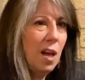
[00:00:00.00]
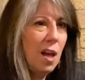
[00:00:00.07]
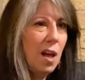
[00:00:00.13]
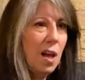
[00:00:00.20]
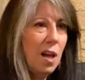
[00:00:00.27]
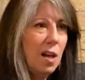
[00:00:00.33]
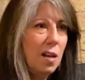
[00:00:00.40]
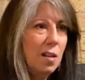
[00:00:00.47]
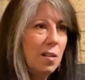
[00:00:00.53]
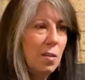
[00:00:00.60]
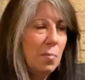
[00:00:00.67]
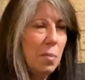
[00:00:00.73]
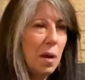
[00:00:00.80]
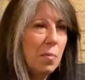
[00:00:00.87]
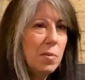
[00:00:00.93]
uh, the
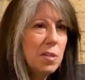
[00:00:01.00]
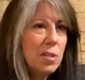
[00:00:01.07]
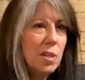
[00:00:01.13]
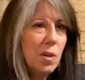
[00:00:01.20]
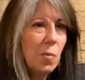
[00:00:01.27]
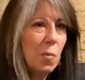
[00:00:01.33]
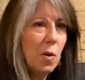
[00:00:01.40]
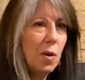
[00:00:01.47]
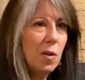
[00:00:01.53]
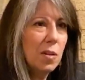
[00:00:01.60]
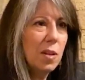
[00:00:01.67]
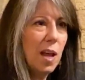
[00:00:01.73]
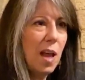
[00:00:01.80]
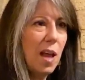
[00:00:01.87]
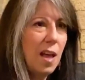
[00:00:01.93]
publishing world,
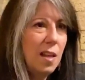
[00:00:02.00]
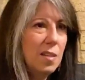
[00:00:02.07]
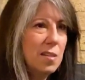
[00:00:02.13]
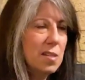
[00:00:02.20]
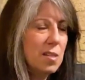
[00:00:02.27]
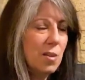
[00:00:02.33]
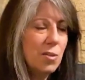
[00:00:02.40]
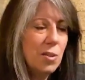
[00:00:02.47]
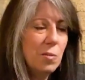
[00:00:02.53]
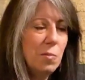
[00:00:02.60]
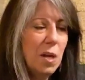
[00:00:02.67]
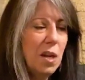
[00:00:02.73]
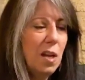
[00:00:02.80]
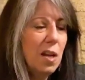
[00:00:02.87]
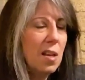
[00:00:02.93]
and social
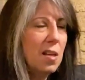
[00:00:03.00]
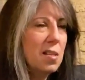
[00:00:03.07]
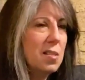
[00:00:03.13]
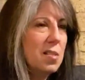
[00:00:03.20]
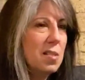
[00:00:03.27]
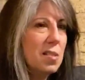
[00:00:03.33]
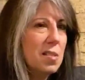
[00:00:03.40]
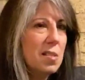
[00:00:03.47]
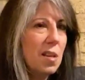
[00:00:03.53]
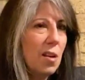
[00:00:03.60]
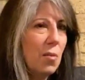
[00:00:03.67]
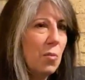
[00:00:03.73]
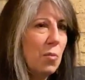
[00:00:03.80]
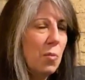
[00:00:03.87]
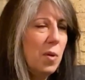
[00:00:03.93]
media is just
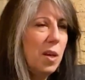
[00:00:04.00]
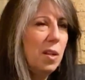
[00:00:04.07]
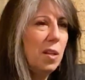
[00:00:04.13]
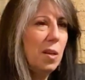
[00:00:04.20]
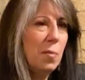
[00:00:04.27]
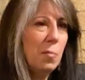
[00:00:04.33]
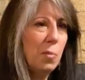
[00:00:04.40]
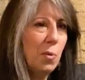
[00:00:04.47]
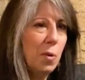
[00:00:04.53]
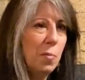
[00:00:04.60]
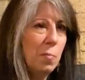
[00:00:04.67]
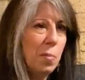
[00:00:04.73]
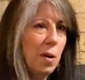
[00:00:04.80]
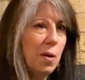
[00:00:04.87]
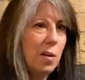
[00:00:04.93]
a really
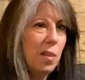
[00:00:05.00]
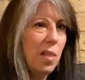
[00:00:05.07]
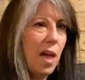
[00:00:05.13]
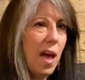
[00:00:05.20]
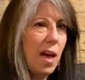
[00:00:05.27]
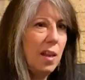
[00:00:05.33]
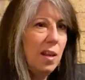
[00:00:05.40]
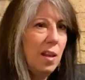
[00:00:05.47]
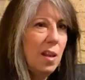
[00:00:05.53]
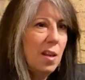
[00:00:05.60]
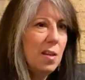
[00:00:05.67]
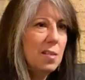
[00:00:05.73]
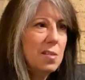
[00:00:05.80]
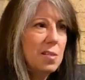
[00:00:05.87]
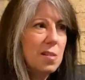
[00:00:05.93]
important part of that.
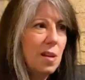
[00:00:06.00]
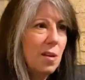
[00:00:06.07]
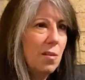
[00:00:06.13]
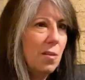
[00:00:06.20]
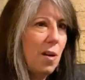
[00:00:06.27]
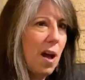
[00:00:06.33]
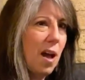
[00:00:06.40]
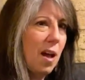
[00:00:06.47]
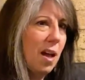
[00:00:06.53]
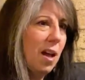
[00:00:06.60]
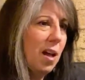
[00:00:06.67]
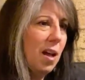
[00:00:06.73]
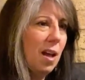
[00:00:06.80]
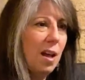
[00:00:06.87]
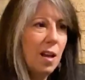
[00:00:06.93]
So I,
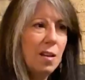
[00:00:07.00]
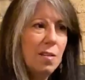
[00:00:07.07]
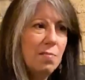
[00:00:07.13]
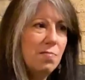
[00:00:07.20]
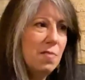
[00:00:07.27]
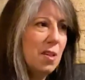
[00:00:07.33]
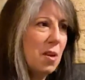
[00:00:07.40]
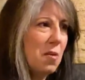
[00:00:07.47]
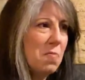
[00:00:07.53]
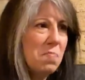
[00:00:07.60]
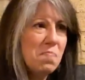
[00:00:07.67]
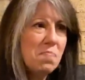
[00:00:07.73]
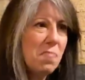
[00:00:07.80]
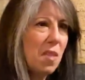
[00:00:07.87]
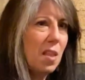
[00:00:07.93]
you know,
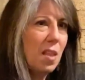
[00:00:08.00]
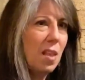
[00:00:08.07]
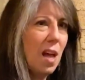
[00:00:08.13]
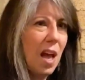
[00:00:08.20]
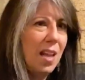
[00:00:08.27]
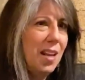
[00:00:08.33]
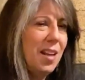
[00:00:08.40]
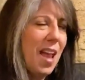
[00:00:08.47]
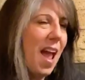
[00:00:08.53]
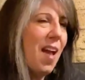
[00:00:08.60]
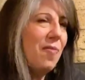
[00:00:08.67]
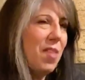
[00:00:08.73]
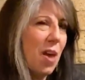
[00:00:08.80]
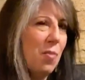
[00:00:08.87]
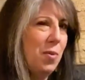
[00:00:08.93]
I didn't have
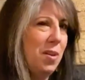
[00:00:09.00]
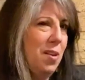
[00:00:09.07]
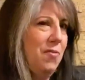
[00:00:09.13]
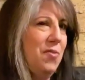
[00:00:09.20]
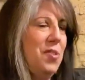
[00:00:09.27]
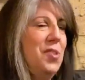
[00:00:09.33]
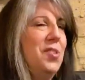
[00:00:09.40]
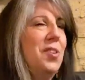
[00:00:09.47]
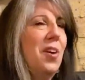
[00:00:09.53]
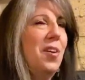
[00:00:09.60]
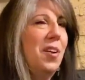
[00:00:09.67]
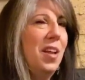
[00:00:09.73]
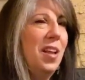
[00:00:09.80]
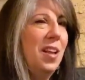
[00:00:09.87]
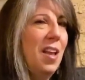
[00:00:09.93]
that when I first
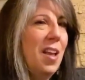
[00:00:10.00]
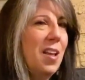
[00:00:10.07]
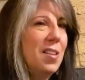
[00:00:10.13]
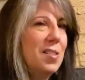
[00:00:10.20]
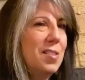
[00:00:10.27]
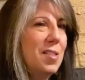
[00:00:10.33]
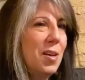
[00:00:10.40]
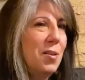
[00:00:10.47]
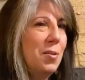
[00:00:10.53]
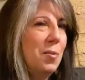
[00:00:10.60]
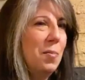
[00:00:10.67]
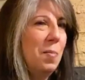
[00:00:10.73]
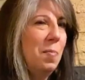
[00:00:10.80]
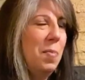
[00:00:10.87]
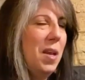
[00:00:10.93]
started. So
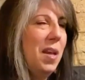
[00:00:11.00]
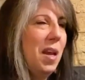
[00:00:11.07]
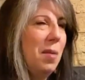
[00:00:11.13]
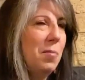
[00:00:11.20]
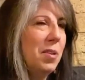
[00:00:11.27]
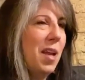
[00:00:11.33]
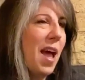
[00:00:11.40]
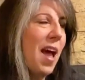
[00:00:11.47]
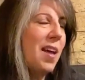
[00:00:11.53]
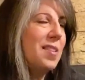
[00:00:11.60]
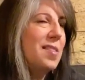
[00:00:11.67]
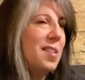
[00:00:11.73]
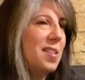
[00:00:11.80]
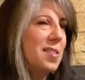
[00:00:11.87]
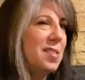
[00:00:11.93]
being able to
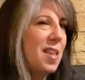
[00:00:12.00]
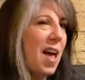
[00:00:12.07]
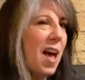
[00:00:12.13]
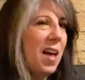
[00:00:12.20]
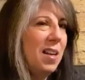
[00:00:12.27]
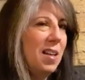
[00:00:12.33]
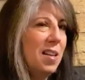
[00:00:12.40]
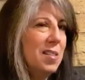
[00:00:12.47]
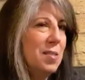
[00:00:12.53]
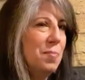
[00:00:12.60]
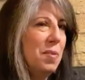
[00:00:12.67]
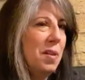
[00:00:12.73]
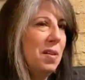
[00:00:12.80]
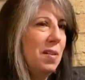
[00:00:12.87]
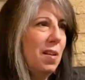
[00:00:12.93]
access that has
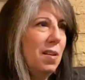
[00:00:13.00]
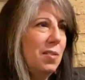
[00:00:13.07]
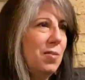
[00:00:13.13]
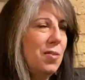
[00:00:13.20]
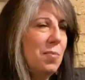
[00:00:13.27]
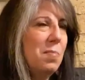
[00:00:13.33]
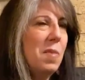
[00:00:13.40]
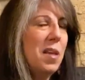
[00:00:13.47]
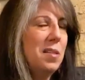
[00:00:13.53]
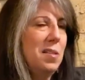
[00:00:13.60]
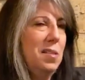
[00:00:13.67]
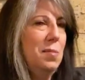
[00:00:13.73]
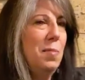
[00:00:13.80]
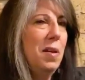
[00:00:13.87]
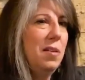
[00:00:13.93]
been a
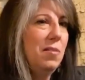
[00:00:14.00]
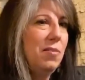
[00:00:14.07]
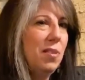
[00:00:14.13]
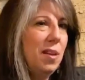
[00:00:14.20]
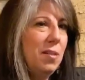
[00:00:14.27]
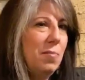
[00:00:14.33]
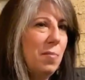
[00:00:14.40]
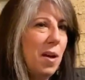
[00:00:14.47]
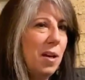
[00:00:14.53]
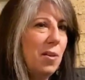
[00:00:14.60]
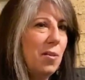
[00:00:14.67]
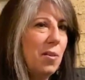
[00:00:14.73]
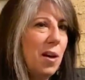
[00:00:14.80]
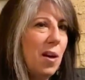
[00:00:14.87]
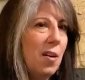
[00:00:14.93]
tremendous benefit in my
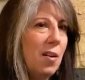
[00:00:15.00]
career.